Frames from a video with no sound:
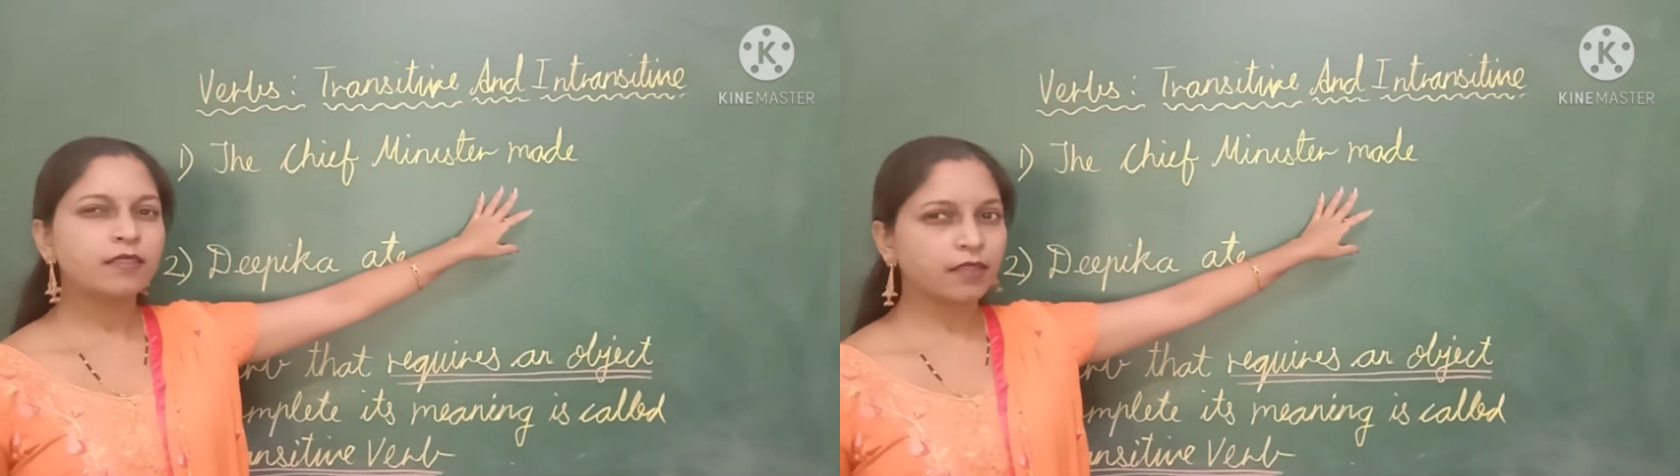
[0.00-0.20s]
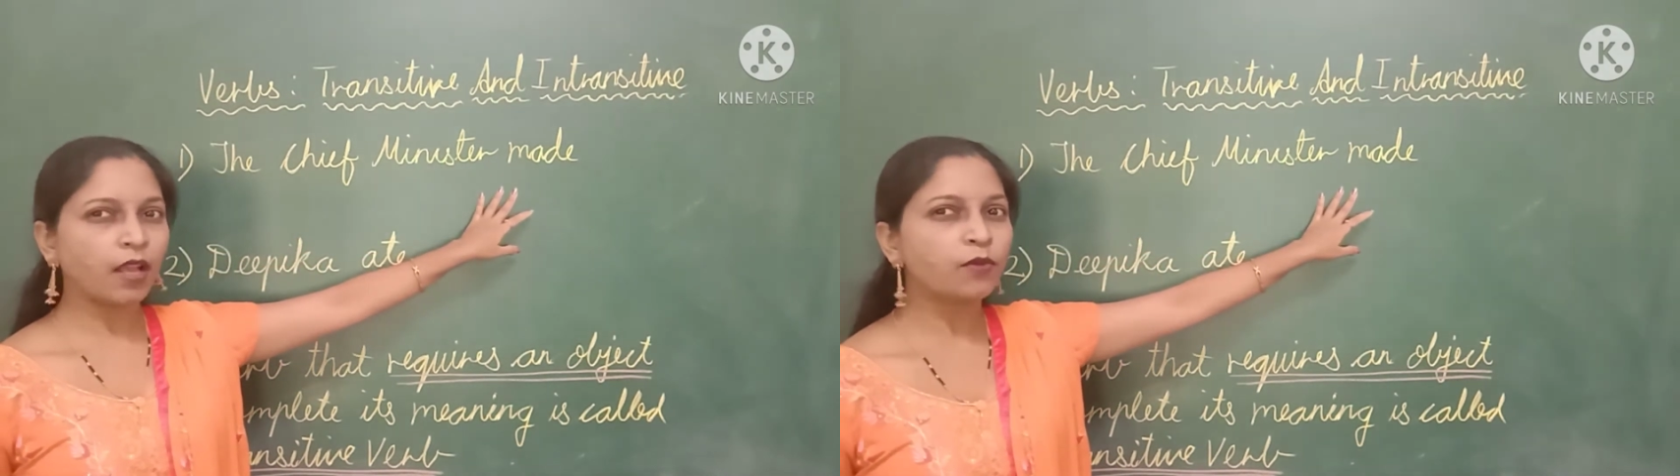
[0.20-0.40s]

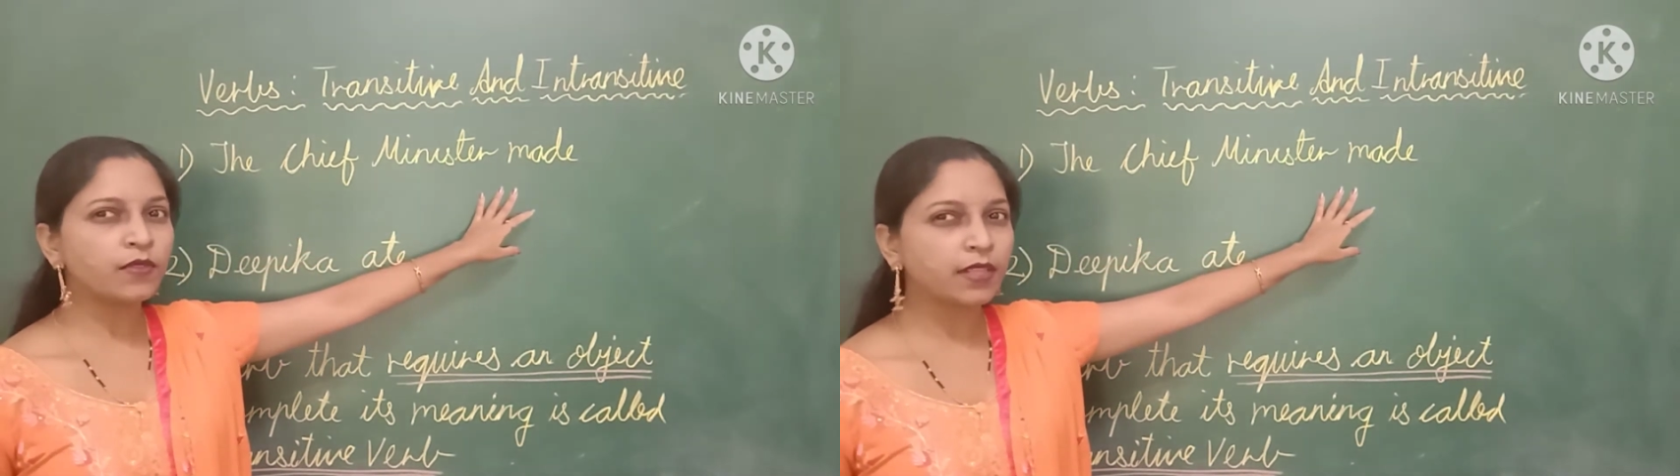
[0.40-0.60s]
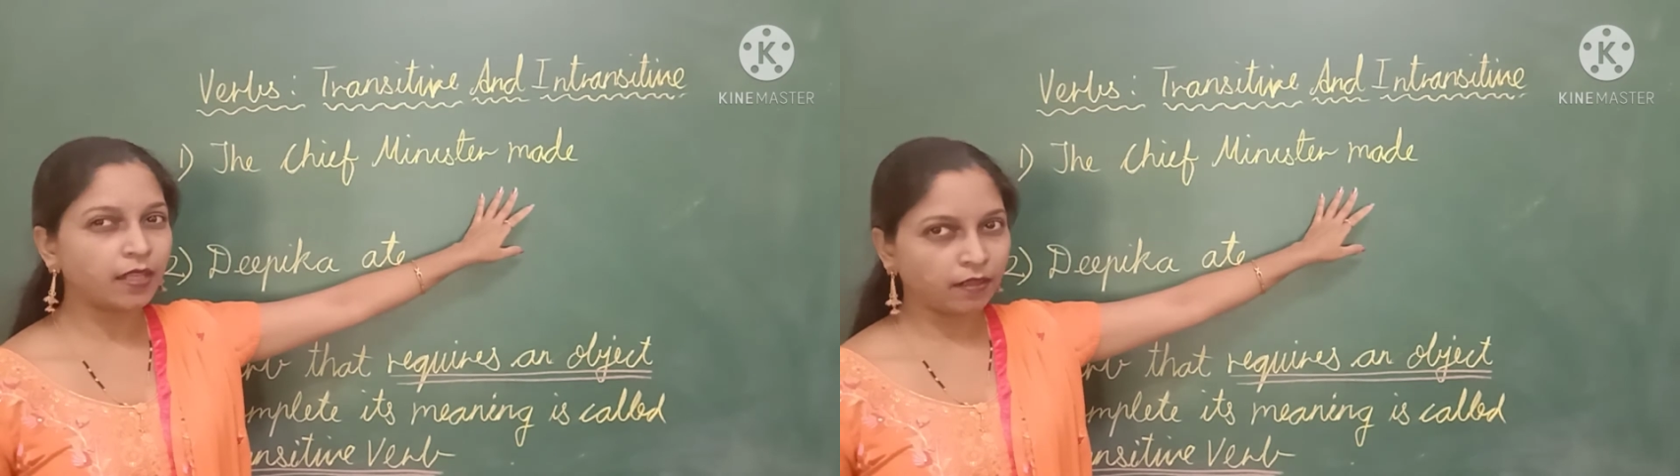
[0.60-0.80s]
sounds
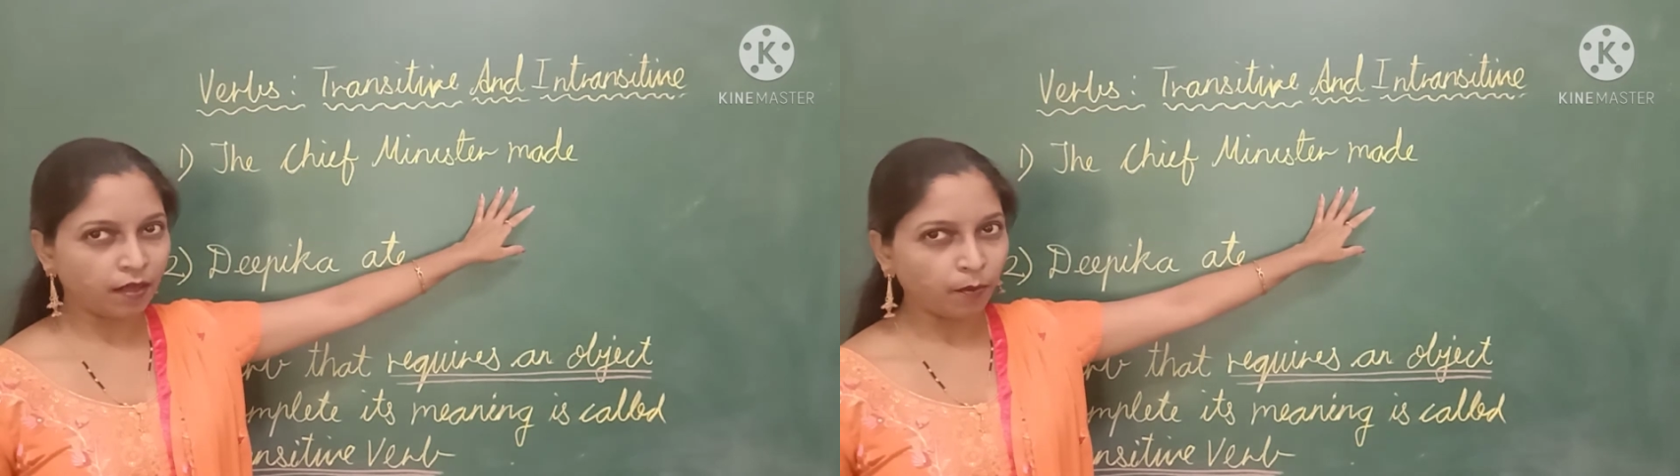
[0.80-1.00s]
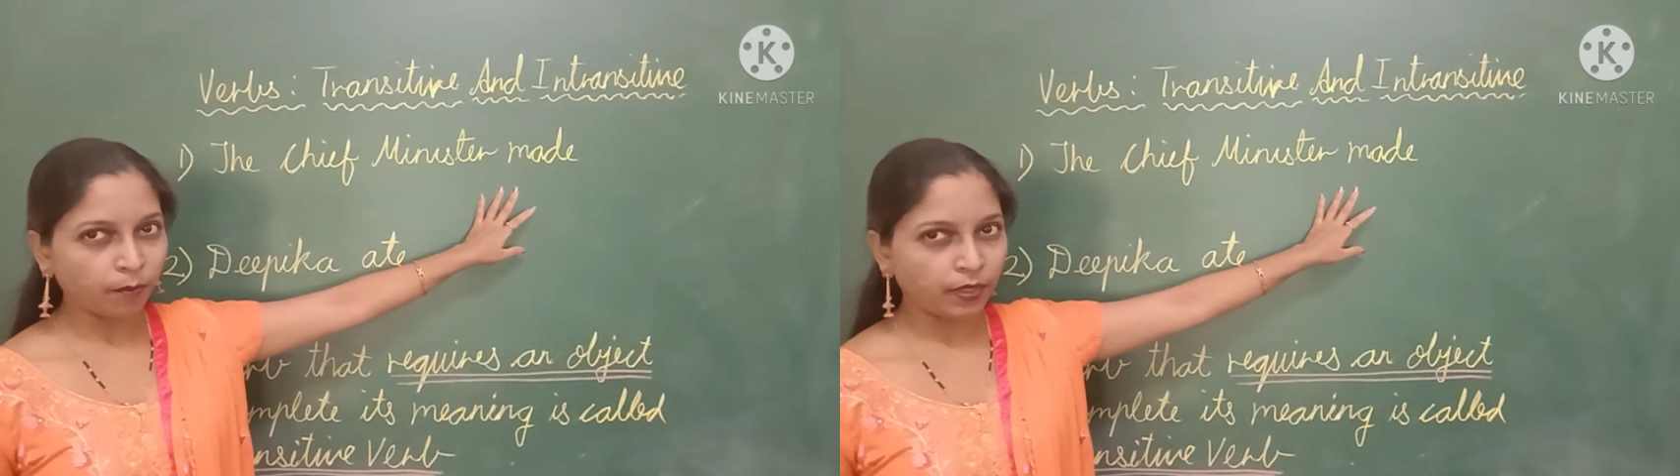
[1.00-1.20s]

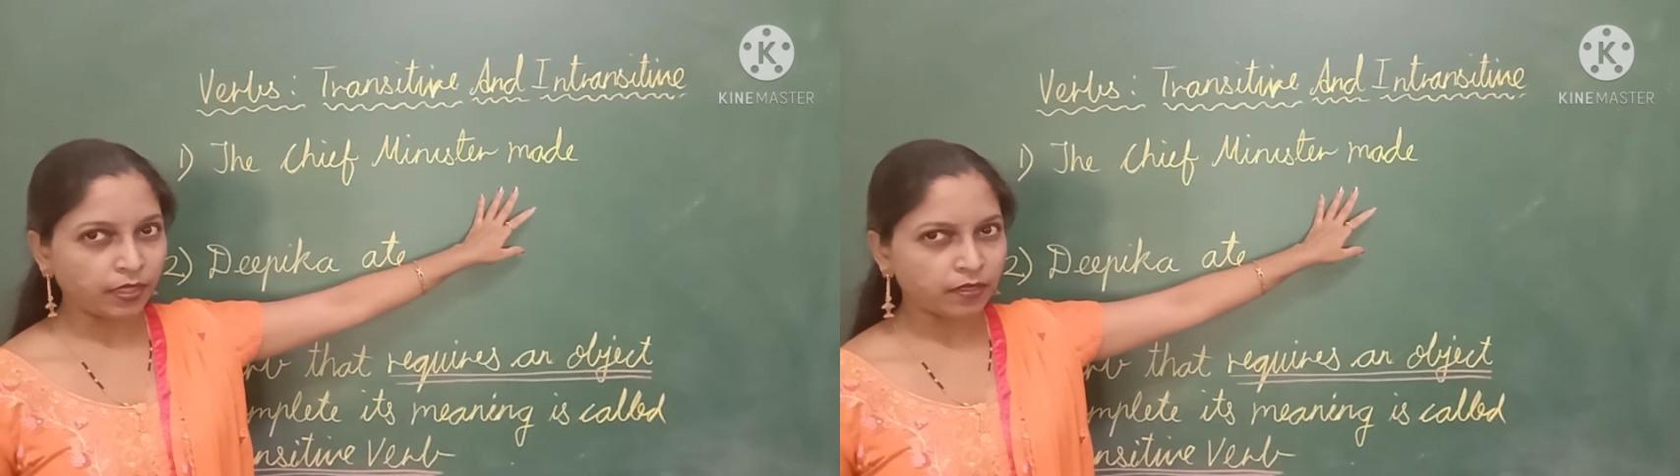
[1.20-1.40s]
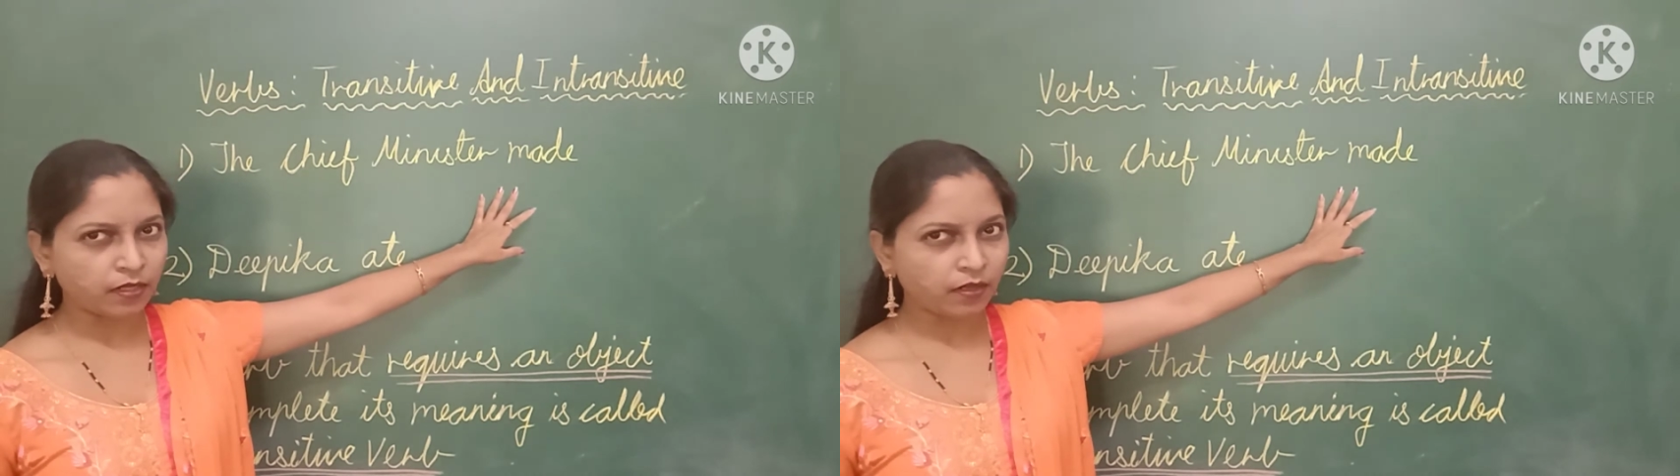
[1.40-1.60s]

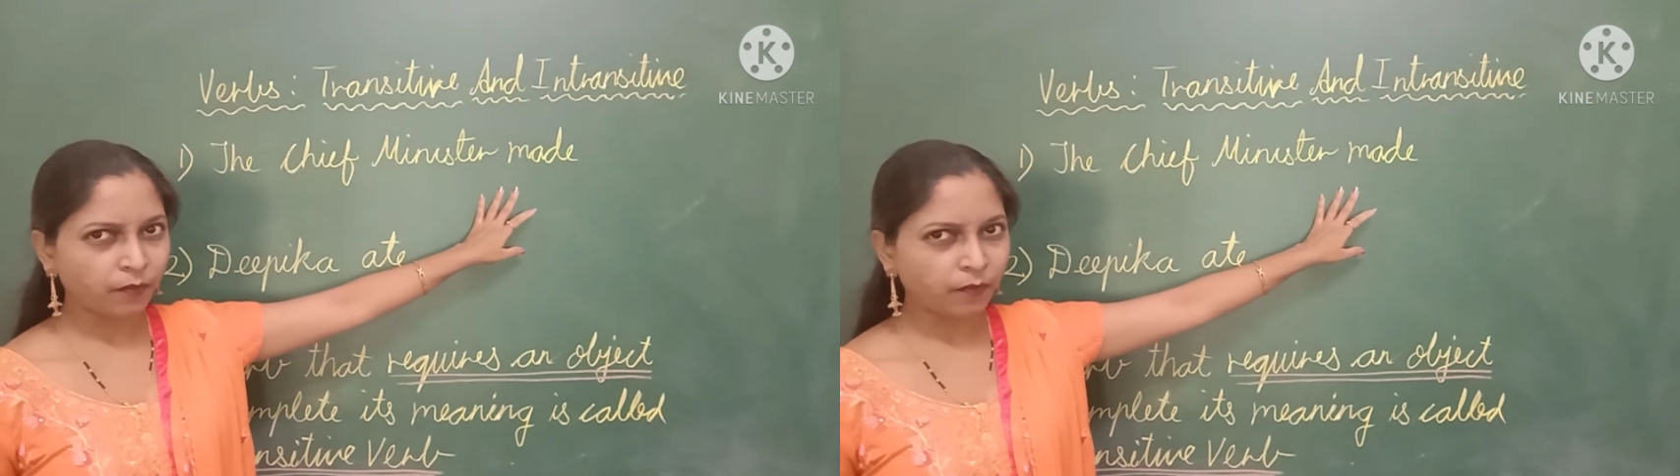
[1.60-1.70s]
incomplete.